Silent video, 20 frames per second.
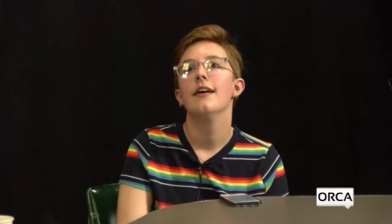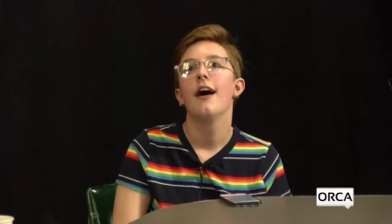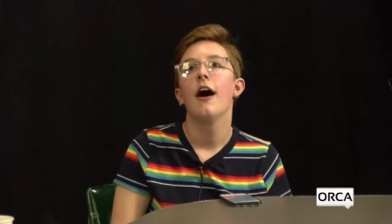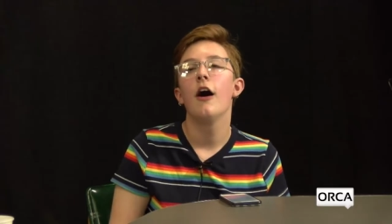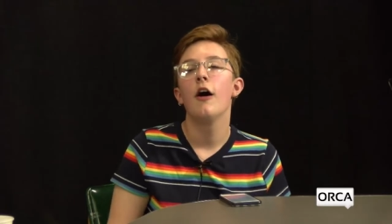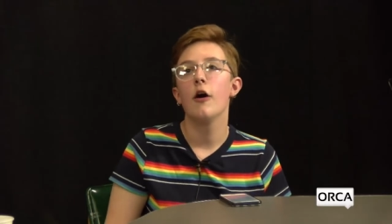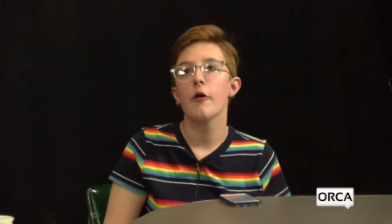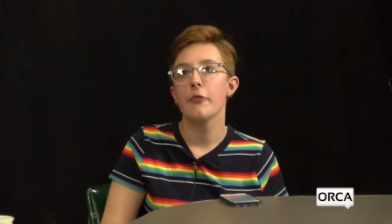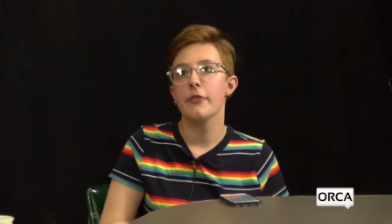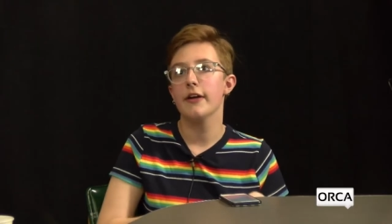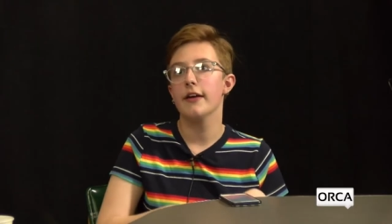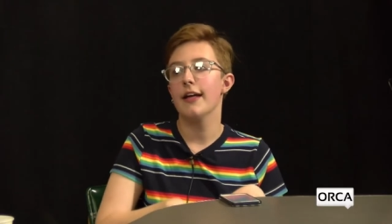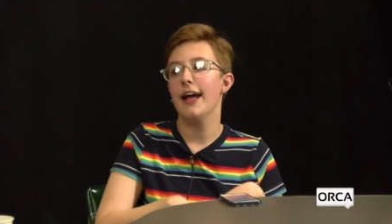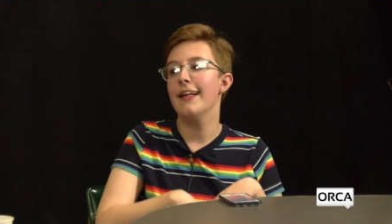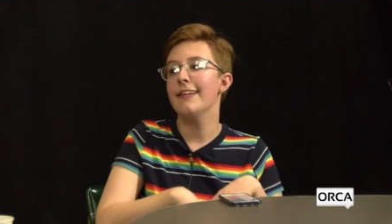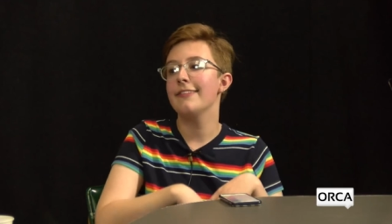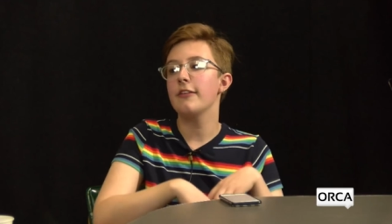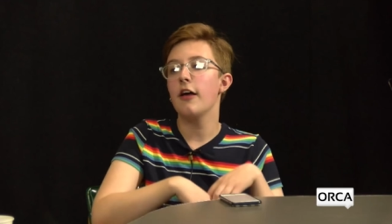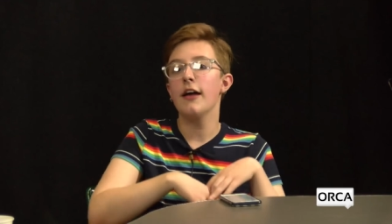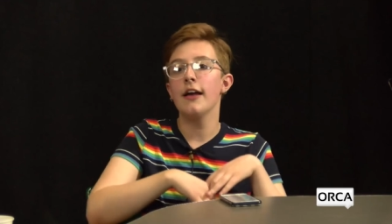That's kind of
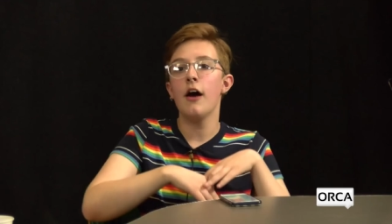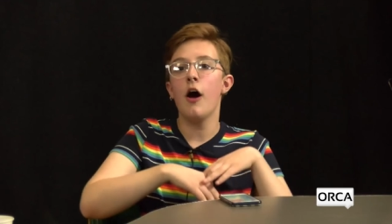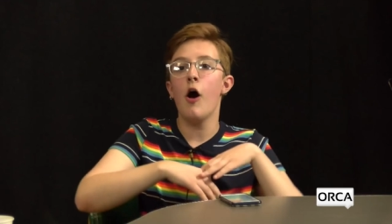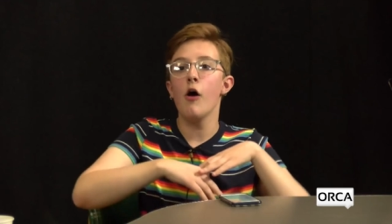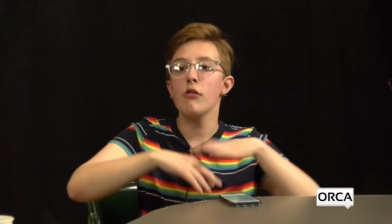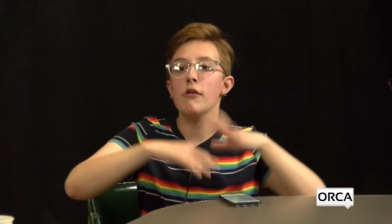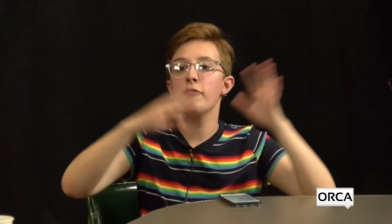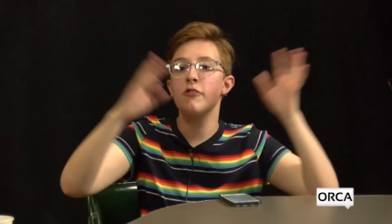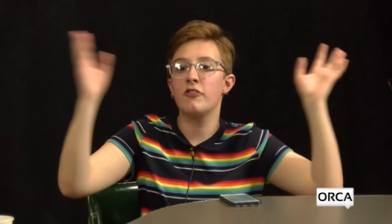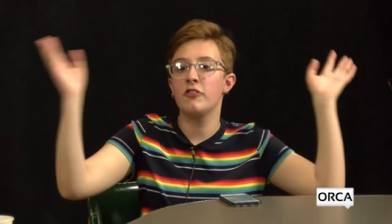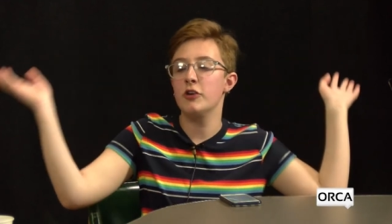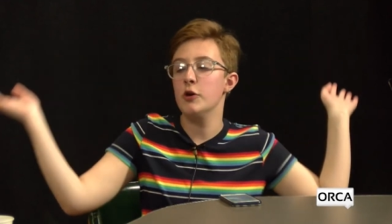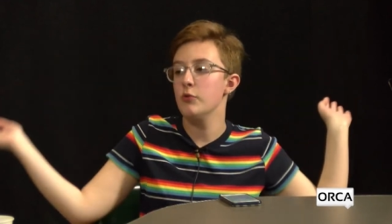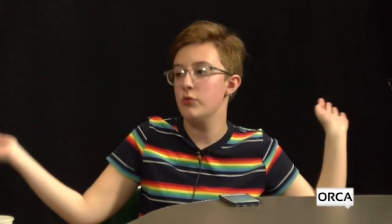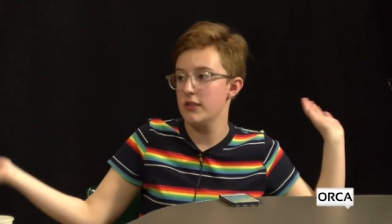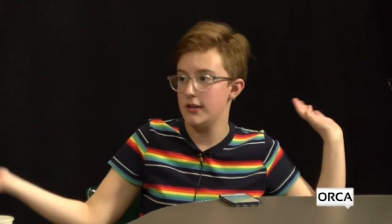the takeaway. all of this youth